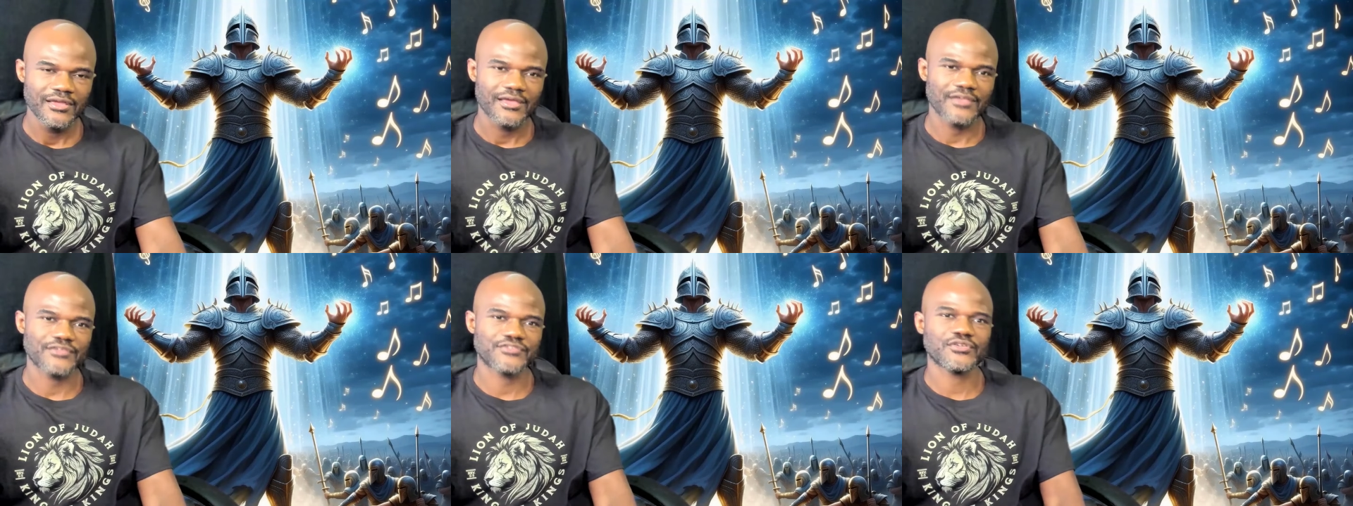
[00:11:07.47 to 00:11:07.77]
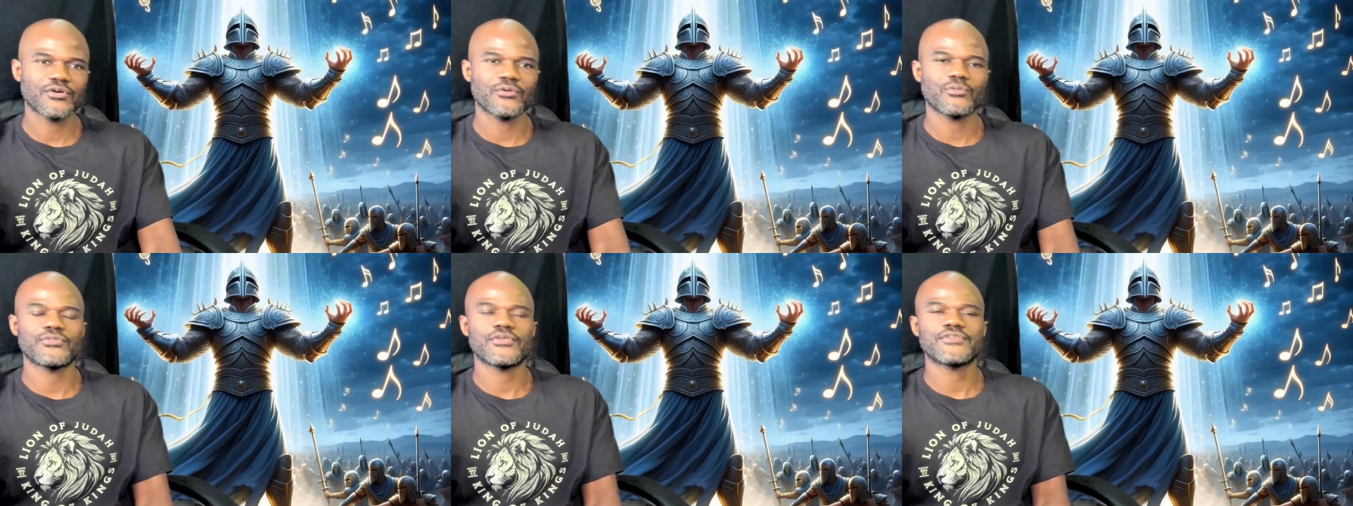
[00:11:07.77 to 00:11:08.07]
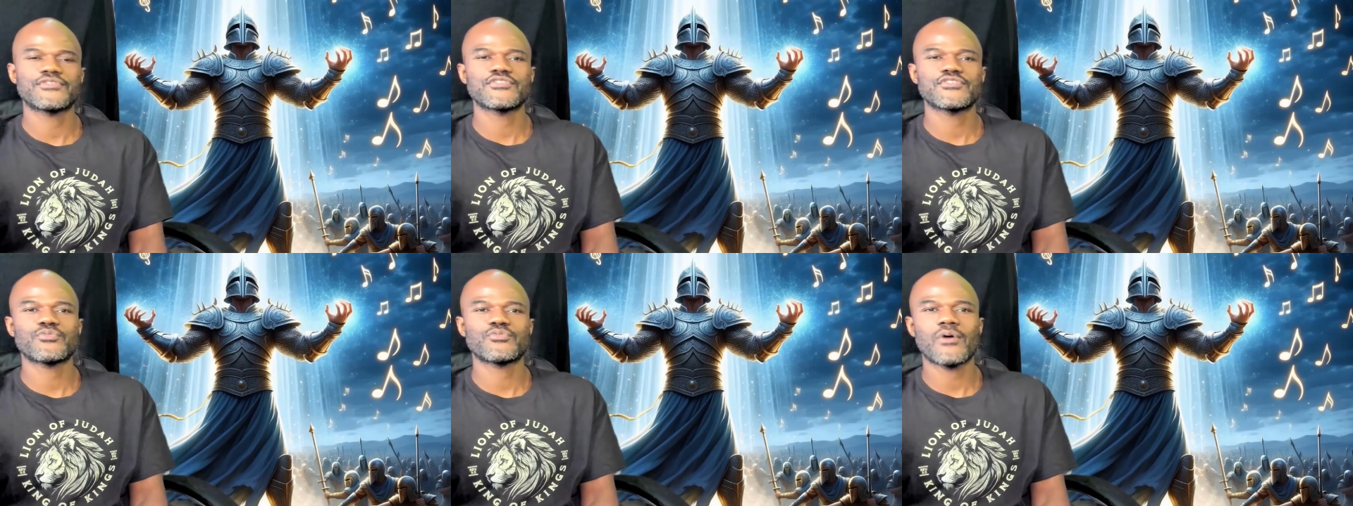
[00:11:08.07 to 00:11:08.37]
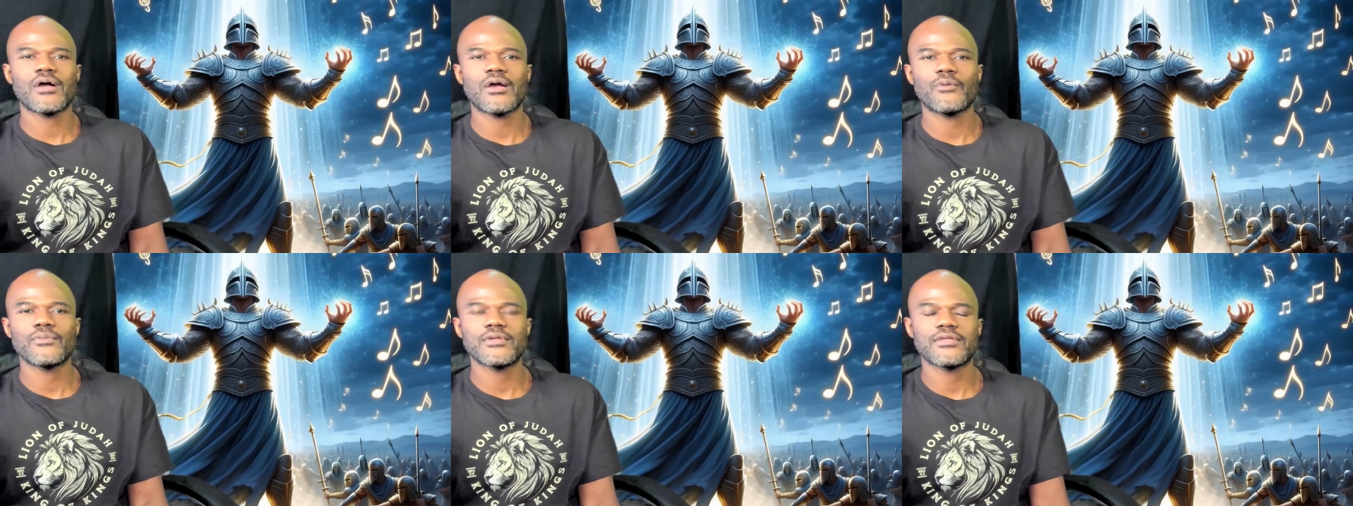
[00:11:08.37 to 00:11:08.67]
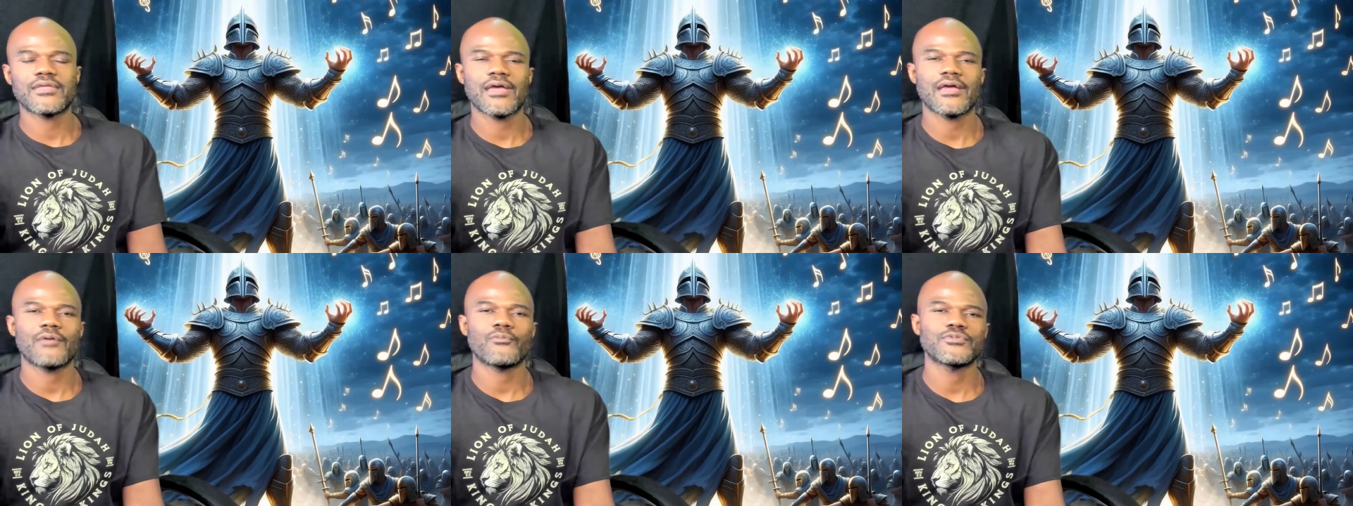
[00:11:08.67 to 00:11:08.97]
And so this is why we
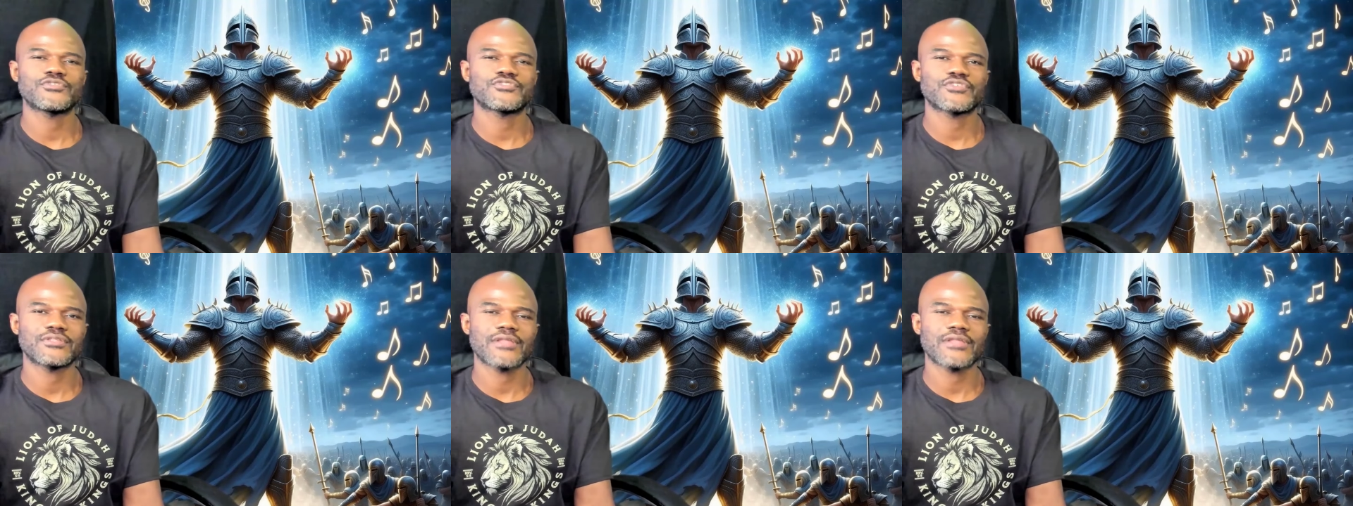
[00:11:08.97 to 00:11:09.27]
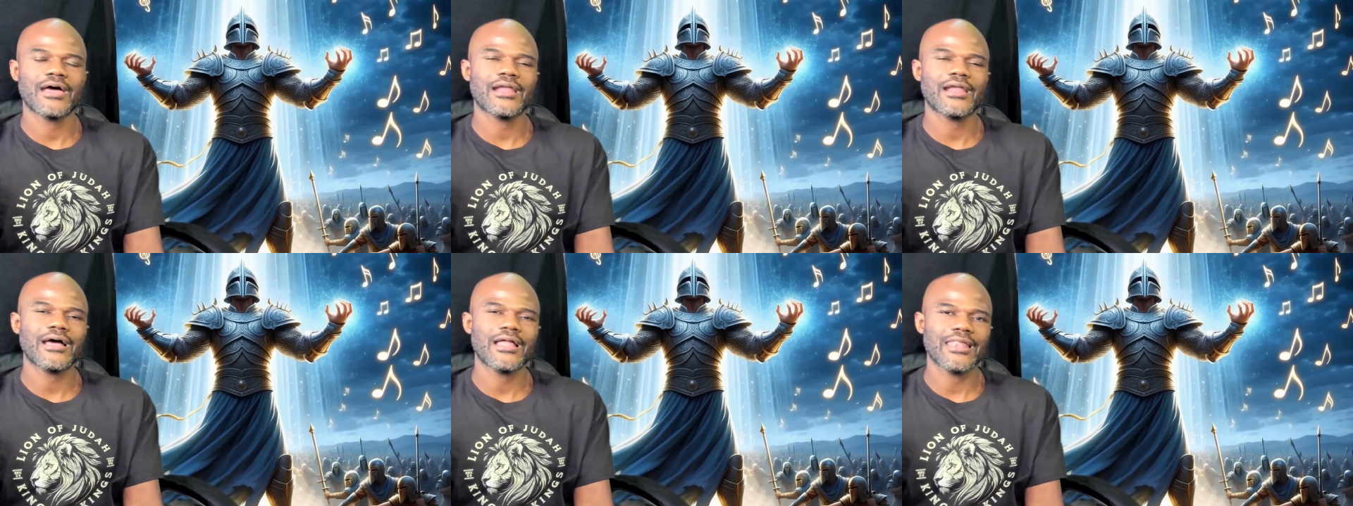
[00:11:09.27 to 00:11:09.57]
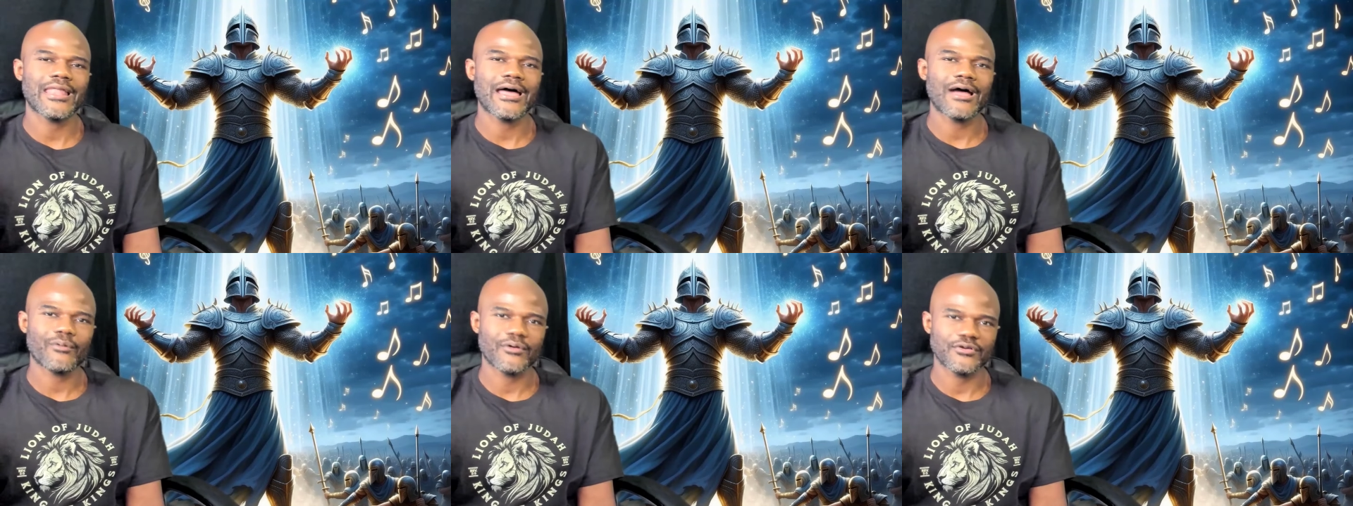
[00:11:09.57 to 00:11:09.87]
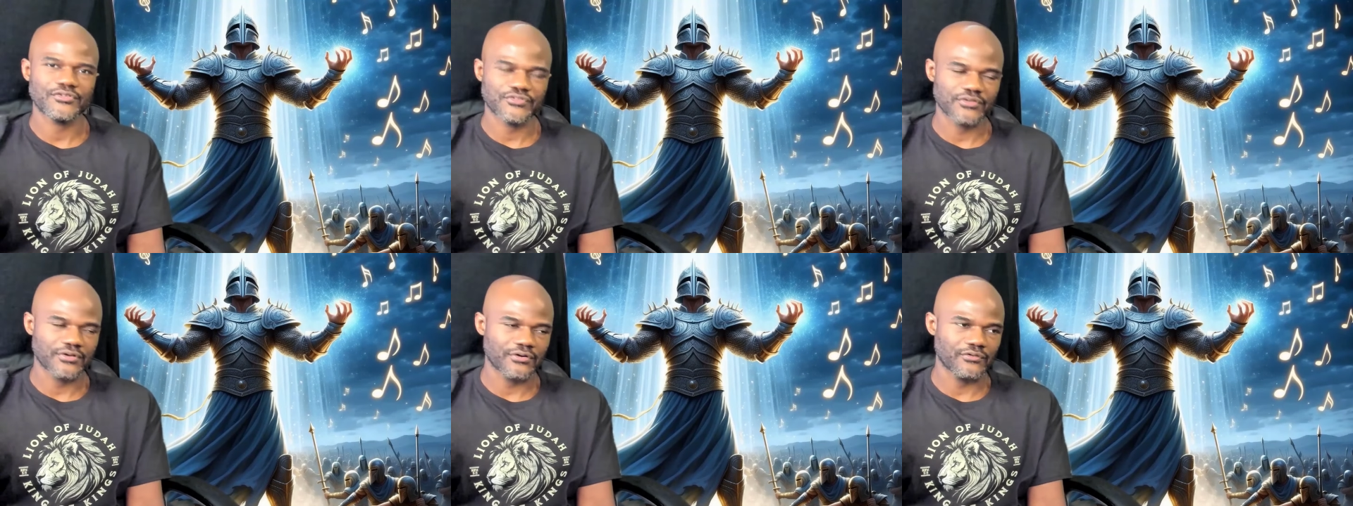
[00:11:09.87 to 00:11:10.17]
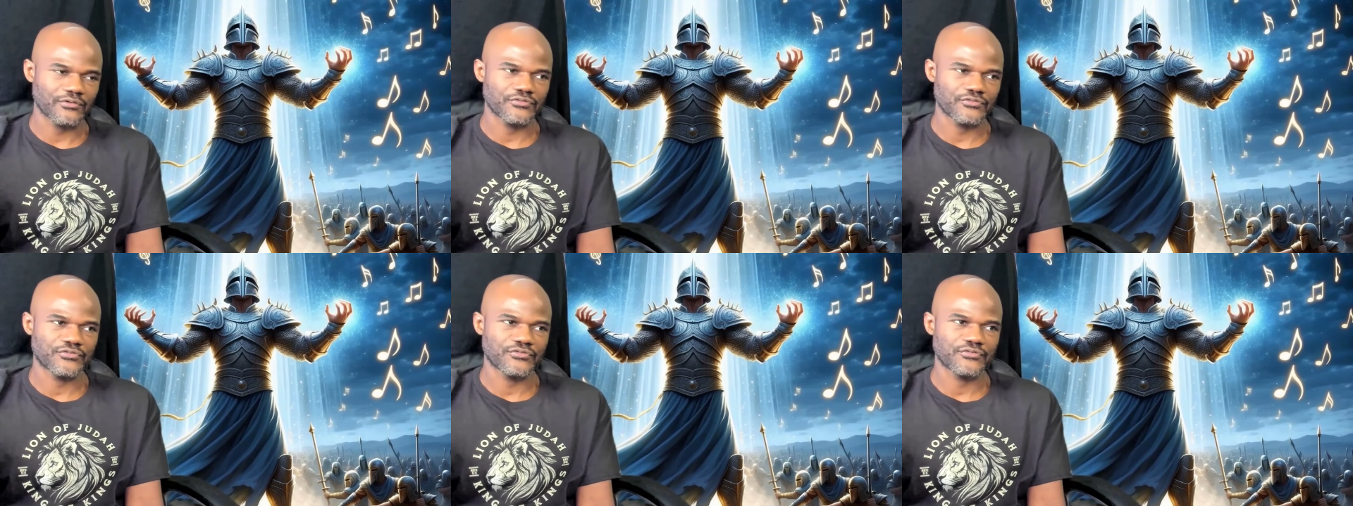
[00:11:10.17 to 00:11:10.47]
can not we should not allow
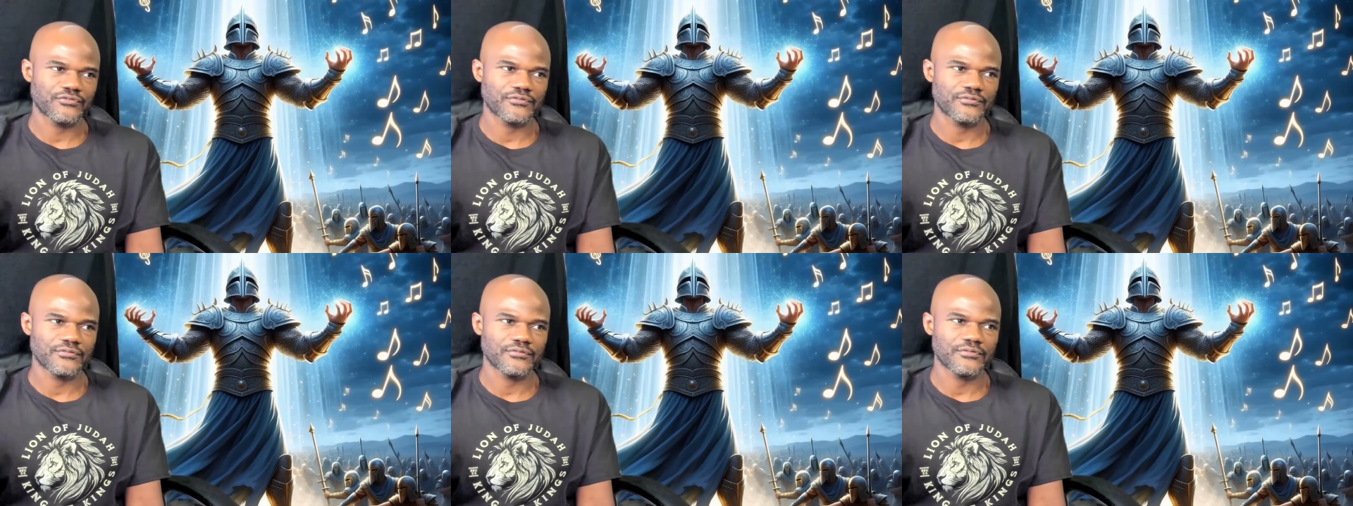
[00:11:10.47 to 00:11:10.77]
ourselves